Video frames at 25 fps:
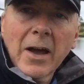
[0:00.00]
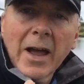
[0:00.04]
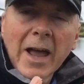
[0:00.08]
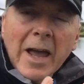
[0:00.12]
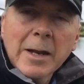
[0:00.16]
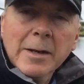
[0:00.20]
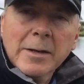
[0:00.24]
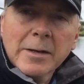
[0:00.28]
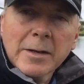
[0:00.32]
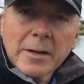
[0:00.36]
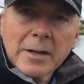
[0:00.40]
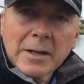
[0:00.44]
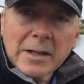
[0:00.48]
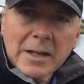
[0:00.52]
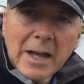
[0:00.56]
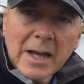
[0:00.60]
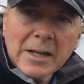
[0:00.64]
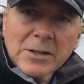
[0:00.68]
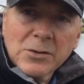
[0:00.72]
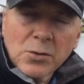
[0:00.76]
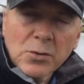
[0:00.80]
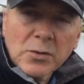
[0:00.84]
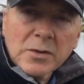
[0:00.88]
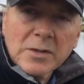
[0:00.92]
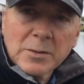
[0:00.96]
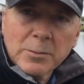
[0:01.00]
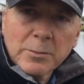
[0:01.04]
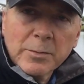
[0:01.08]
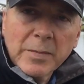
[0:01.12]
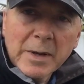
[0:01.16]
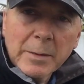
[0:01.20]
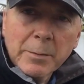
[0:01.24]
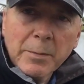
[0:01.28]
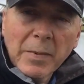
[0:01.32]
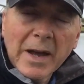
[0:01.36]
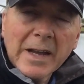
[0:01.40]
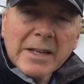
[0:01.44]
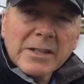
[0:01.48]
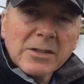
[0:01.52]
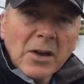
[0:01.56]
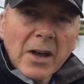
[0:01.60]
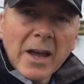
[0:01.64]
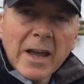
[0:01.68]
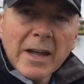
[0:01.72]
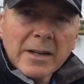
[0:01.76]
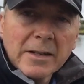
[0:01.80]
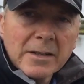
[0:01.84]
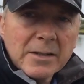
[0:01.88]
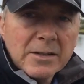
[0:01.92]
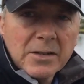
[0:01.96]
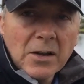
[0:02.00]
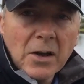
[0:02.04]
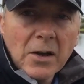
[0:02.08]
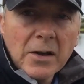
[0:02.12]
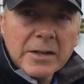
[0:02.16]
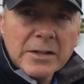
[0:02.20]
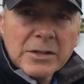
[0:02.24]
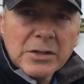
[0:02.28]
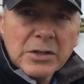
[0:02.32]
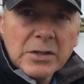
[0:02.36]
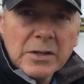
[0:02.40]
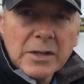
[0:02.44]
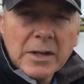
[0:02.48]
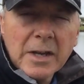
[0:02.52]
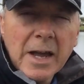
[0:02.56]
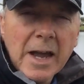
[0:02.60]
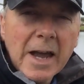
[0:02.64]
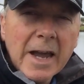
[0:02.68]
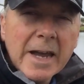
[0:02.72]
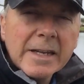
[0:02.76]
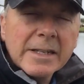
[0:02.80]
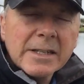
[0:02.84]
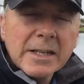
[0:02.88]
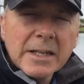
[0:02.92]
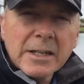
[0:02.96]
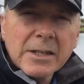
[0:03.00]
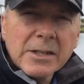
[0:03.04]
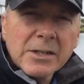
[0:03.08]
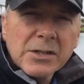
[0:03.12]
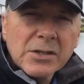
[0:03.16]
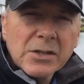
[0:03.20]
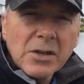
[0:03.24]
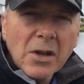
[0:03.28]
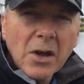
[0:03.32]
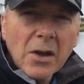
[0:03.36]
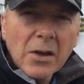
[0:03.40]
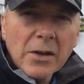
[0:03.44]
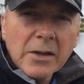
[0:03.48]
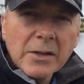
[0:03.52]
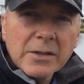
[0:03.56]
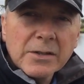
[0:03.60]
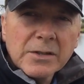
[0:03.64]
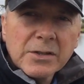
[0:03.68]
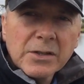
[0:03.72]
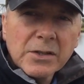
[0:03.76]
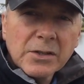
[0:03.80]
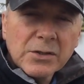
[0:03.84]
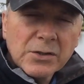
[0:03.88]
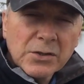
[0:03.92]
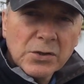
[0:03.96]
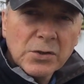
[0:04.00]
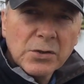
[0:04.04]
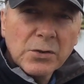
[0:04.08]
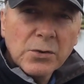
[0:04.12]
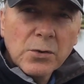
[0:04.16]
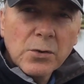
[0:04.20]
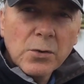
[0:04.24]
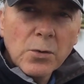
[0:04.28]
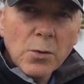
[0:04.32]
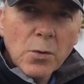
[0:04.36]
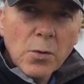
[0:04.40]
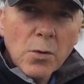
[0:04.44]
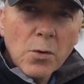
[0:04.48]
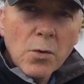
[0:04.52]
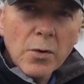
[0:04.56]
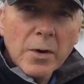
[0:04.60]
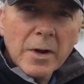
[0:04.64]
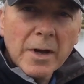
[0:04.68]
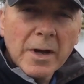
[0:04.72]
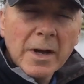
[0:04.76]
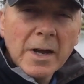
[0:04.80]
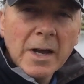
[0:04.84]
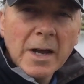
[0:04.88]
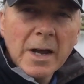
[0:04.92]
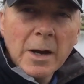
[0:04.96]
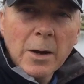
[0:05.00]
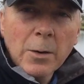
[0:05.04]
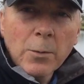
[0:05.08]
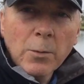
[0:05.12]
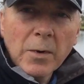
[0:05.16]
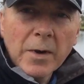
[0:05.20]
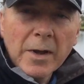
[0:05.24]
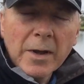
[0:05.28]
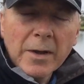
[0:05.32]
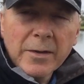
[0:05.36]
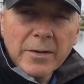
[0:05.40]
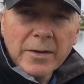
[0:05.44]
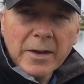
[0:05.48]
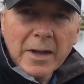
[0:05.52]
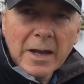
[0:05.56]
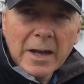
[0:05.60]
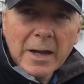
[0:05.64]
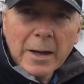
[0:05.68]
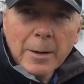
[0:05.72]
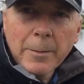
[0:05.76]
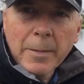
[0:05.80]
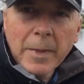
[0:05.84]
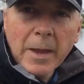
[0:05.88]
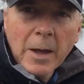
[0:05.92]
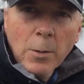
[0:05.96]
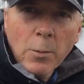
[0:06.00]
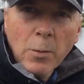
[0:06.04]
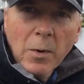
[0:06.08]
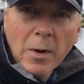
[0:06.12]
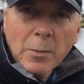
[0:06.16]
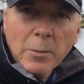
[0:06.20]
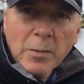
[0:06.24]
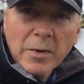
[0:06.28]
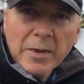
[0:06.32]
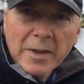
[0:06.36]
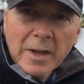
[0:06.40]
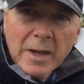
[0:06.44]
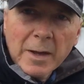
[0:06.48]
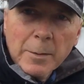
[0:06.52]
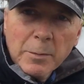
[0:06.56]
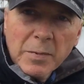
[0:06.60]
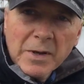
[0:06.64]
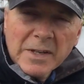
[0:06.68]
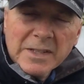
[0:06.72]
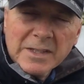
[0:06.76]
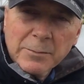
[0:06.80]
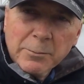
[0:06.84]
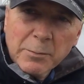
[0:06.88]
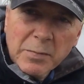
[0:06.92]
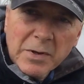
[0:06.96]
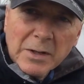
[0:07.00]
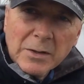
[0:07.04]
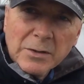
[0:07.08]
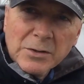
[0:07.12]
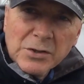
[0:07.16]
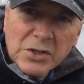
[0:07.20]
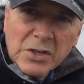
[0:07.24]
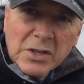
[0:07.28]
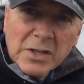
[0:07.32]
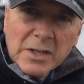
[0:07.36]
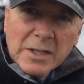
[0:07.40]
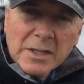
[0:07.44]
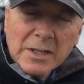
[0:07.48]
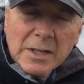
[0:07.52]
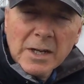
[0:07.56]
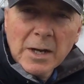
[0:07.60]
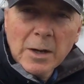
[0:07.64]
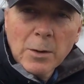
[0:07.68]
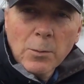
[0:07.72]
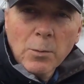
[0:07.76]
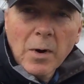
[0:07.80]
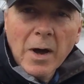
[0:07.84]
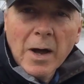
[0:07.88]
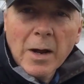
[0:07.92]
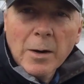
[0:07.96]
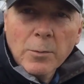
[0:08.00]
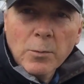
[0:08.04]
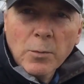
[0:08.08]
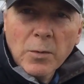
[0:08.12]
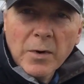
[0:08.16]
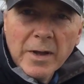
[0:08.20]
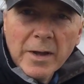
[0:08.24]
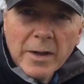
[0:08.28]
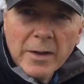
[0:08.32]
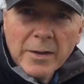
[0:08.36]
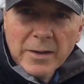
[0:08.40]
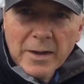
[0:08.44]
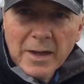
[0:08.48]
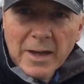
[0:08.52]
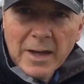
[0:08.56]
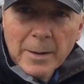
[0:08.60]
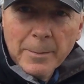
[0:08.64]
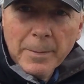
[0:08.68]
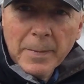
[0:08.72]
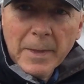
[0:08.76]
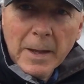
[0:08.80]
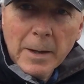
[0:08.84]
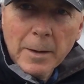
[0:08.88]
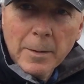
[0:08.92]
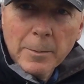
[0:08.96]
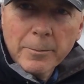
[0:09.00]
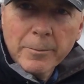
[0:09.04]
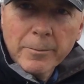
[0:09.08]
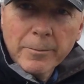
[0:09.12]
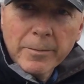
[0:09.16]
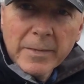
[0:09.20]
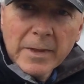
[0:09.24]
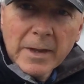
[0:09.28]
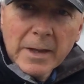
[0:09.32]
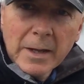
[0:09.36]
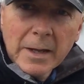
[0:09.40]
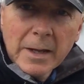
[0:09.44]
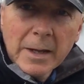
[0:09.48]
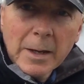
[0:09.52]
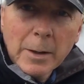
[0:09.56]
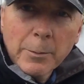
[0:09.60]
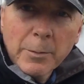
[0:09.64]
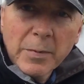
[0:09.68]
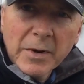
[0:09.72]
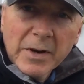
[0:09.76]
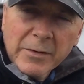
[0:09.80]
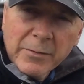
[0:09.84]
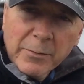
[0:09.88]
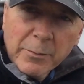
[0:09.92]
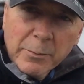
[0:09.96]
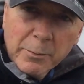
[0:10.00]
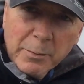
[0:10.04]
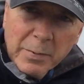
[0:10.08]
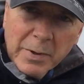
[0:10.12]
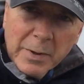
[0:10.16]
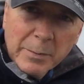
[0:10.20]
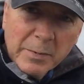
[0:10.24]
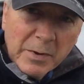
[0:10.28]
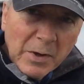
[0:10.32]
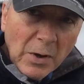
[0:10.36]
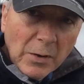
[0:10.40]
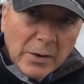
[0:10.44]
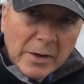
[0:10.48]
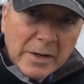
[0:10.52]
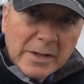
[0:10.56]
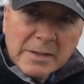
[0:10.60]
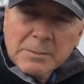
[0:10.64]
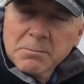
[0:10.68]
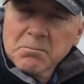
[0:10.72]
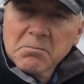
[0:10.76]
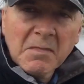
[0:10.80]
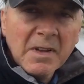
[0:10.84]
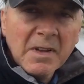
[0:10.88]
had large hooks and big baits. I had a size 8 and a size 2 hook, with one with a piece of pilchard, one with a bit of pippy on it,